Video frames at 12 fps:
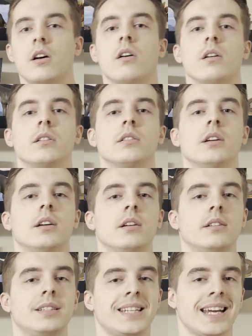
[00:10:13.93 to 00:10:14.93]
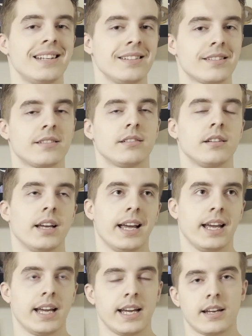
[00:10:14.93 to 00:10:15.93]
on tense
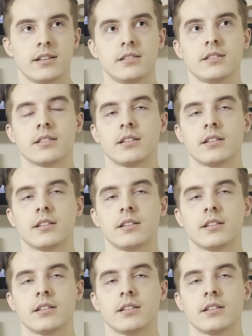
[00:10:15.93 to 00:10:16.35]
and